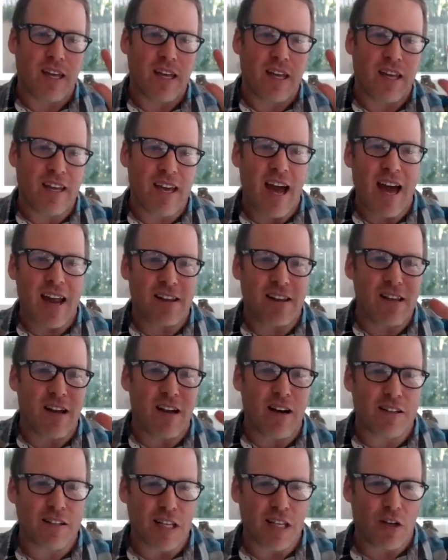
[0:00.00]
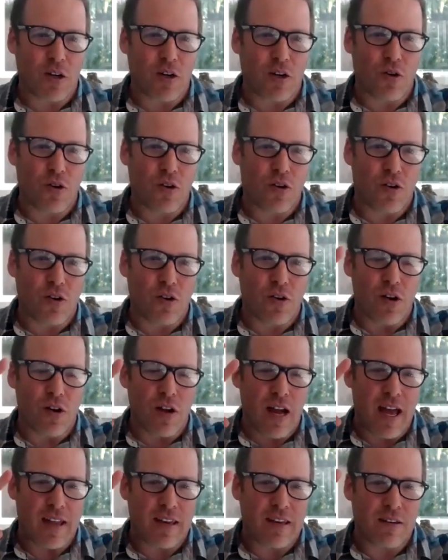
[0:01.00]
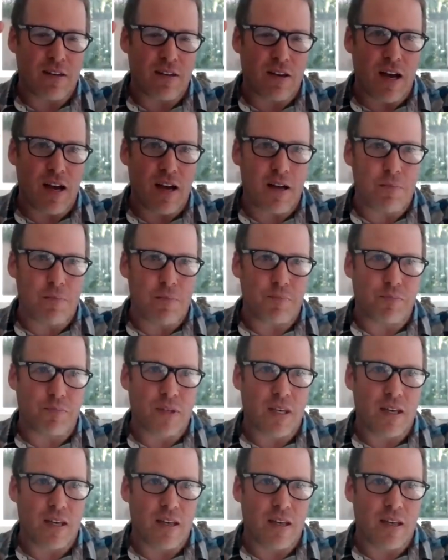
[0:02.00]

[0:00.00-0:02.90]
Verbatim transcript: cataloged and, and um,